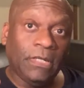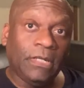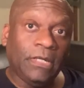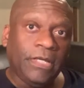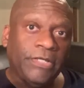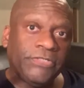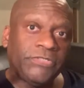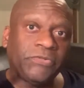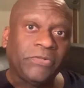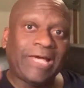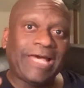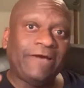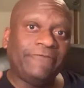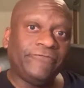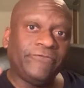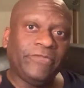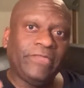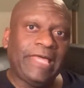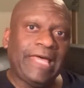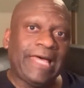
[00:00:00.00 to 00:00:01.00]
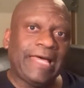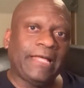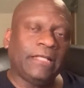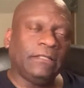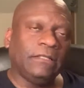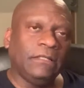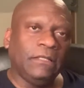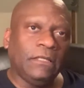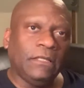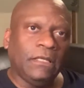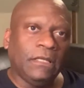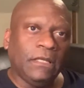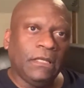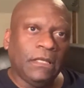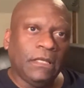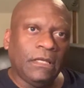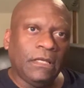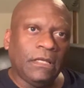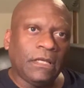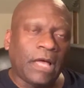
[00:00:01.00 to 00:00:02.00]
and so after that,
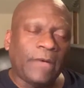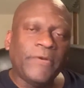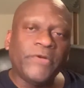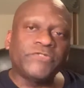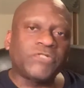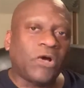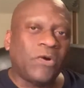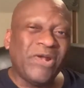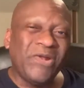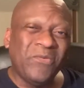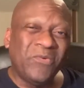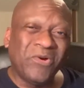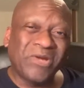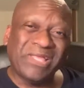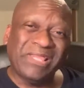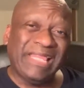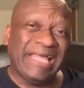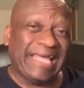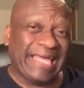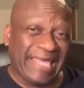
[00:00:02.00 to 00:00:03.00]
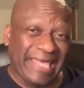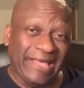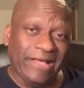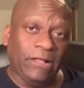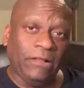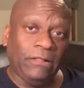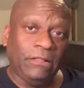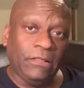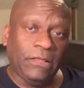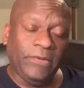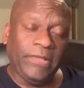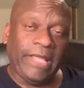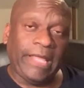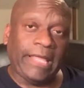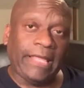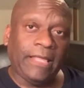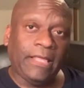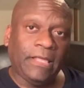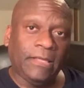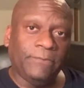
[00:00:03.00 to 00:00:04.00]
I mean, I was already working like hell.
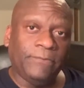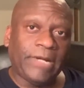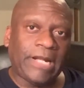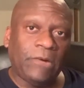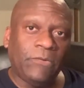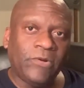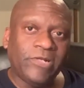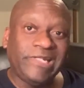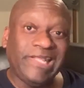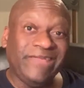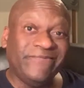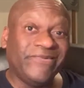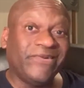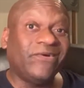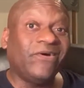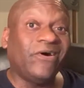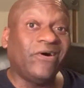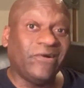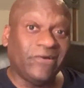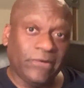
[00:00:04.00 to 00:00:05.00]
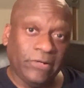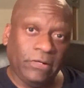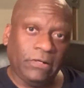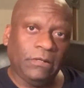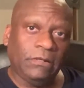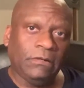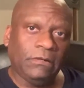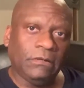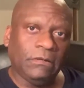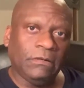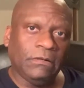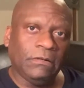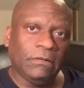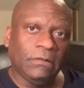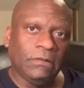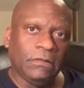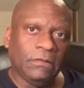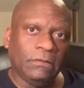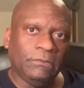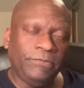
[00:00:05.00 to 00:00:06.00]
Okay, but I worked even harder
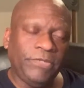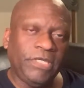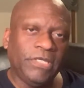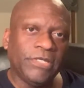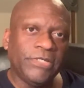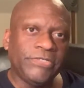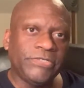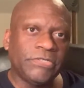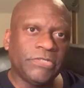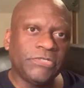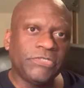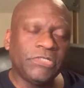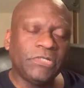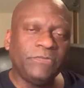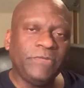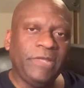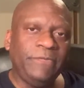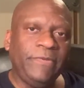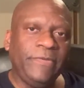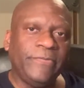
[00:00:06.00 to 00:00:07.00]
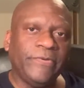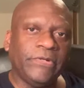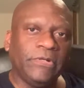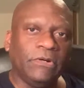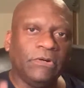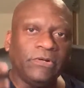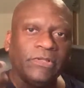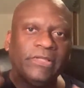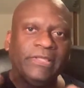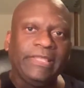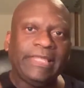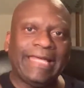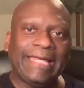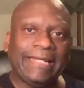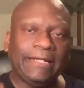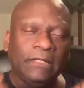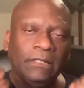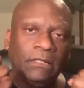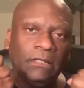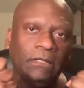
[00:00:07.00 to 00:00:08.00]
because there's so many people in Oakland
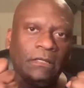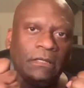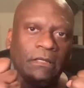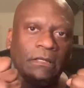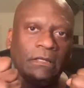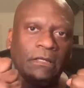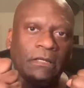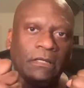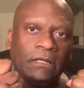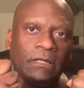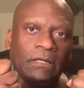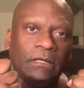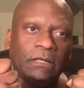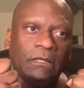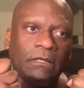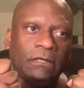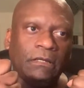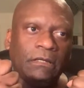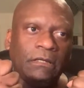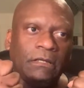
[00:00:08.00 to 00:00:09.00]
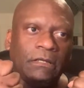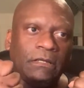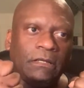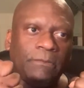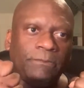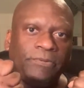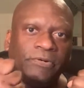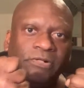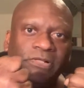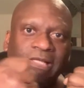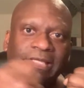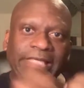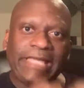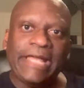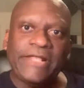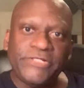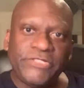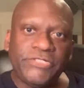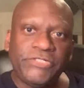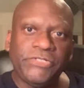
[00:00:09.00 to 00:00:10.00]
that pull
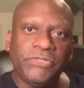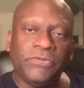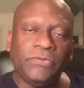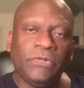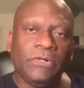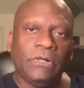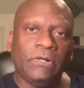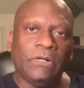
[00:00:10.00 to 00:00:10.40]
against you.